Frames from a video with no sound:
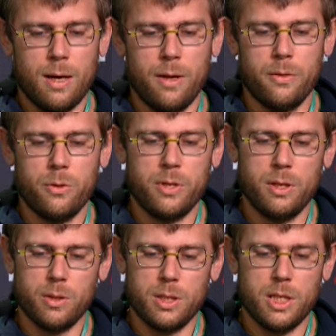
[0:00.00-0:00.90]
and the
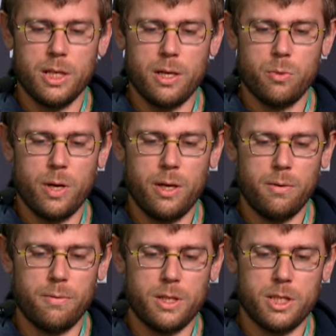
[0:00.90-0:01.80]
security gateway
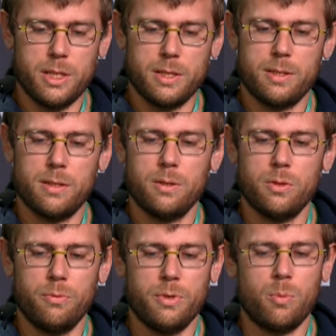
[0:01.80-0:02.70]
fetches
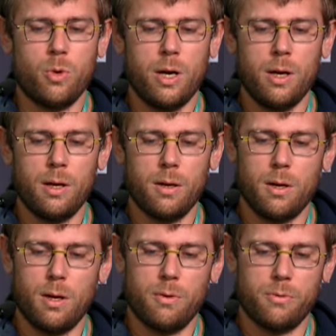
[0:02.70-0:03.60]
the firmware
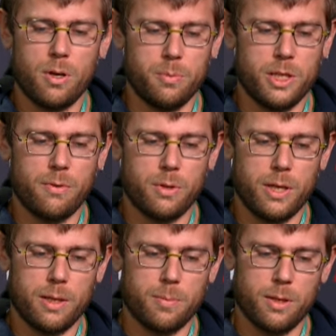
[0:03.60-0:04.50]
from the
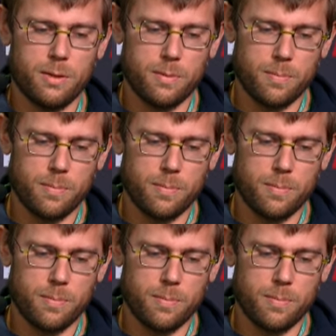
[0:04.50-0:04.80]
infotainment.